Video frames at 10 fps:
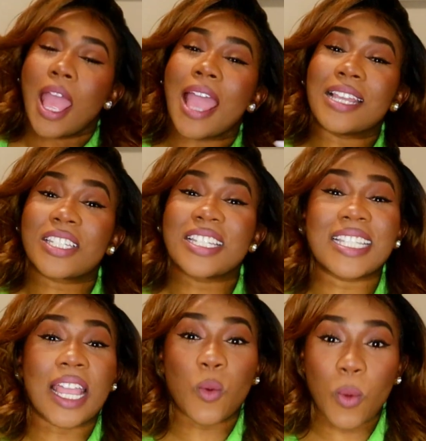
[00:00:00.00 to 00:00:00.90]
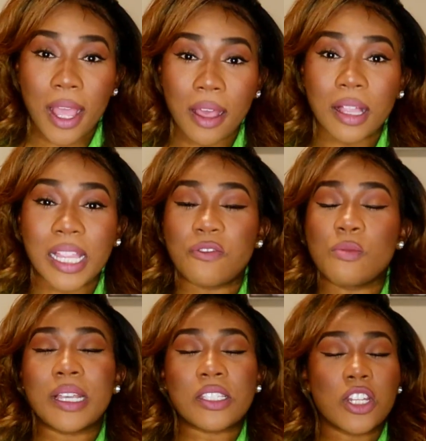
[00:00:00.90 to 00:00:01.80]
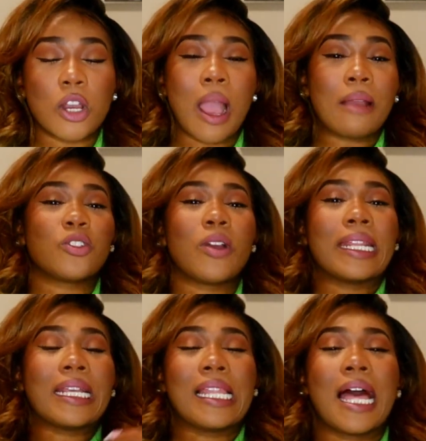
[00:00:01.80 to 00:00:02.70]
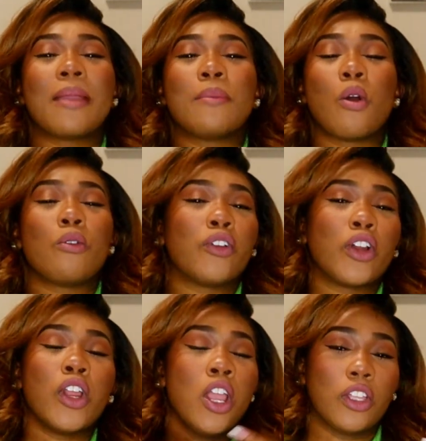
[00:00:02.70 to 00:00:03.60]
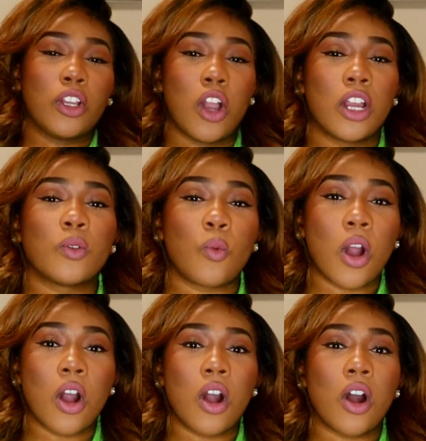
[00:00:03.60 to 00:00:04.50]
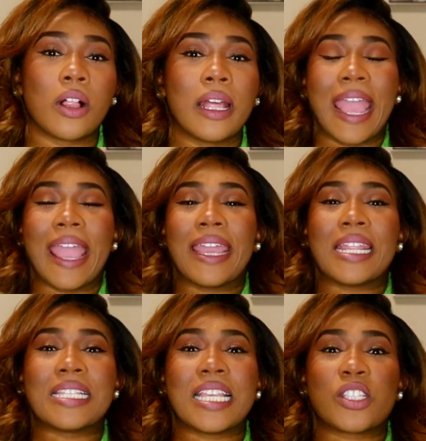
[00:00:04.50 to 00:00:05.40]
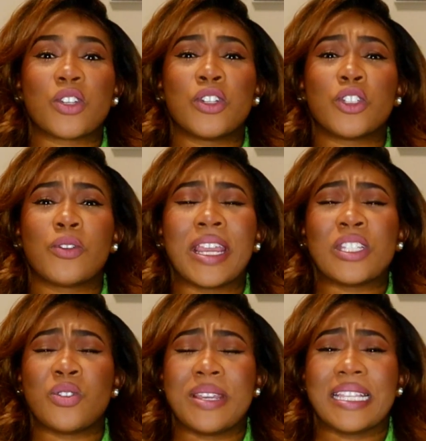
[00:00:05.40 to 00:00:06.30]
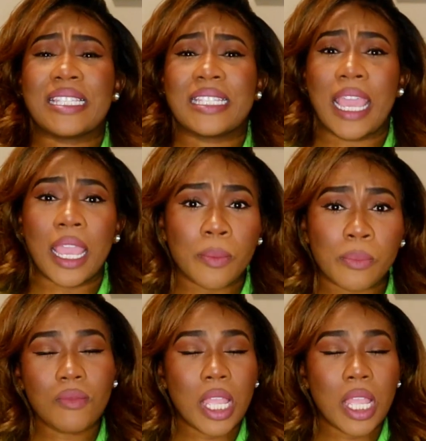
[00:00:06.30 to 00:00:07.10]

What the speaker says: And she's like, well, if you must know, I'm trying to climb over the garden wall. And he says, so you're trying to escape?